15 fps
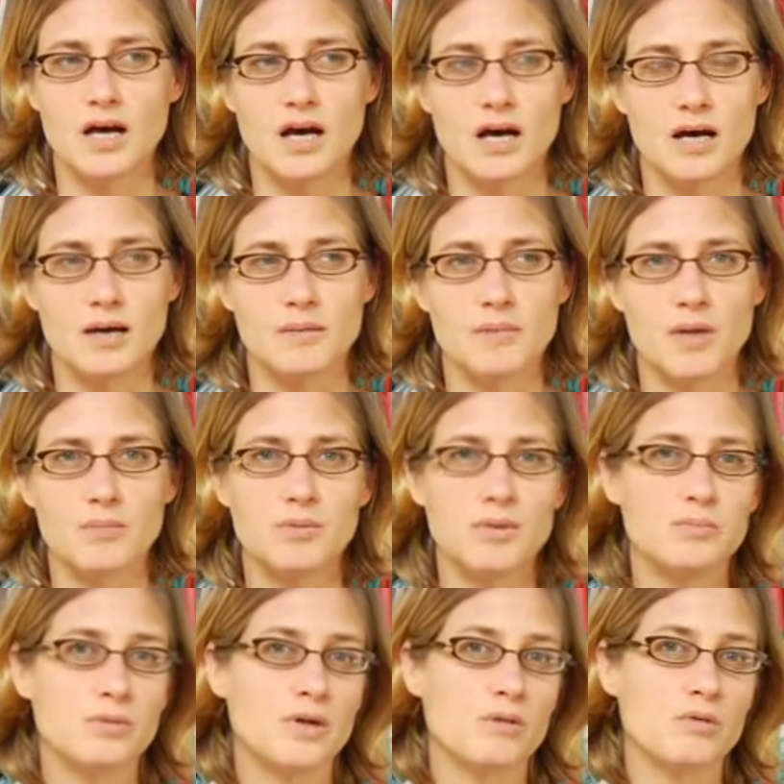um, and
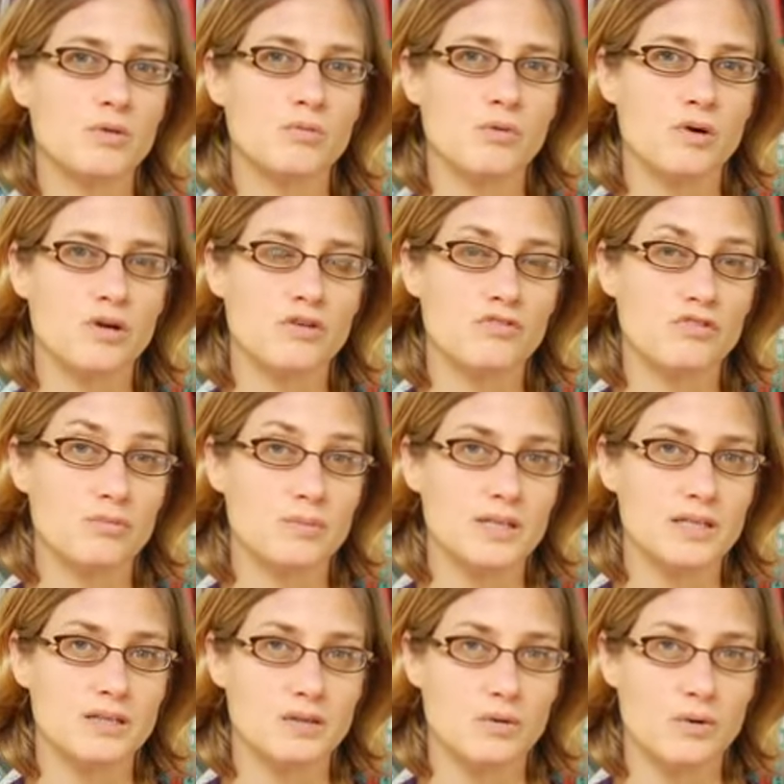people are rewarded for
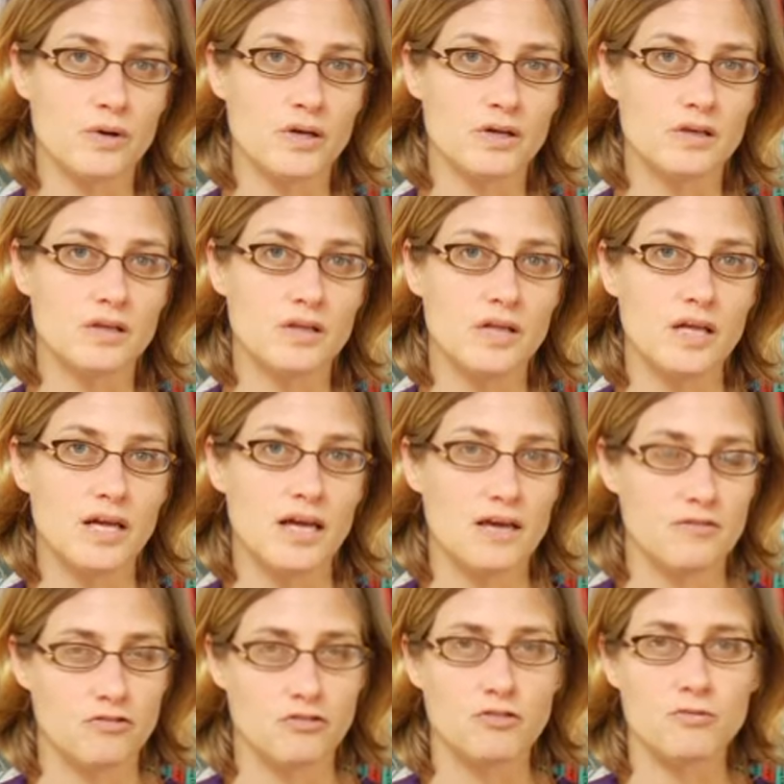being loyal
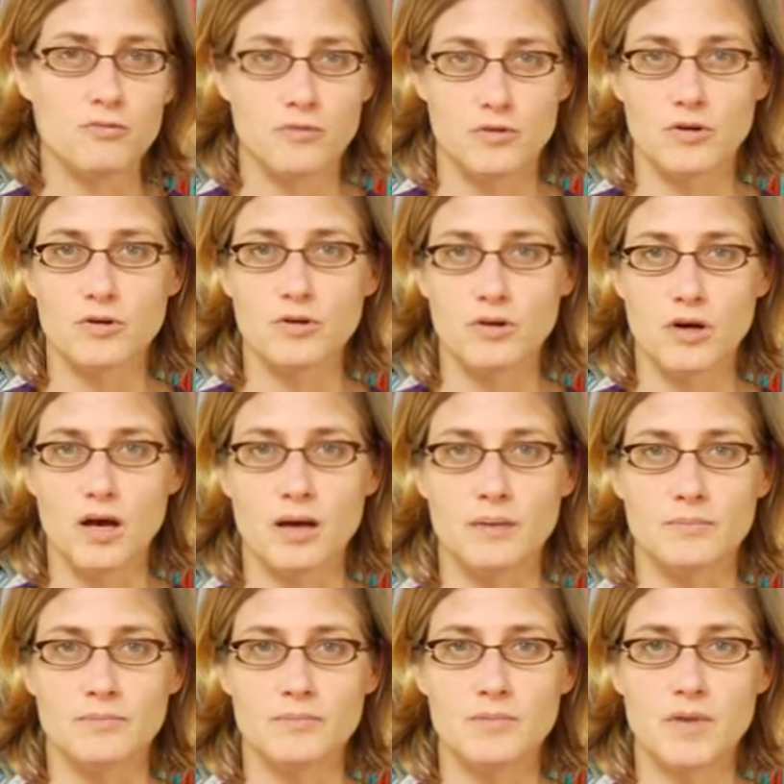and for their
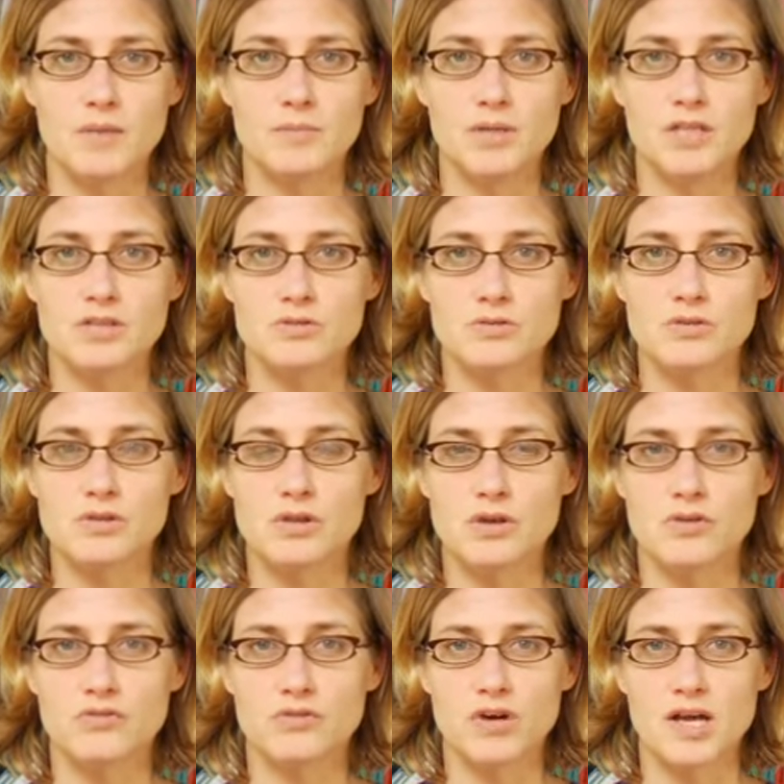um, and being true to
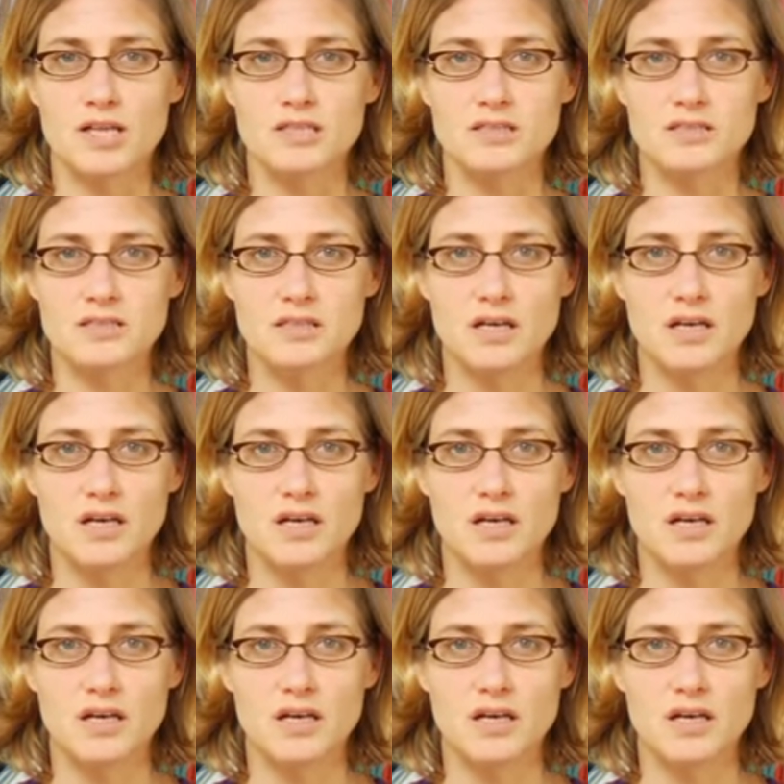their friends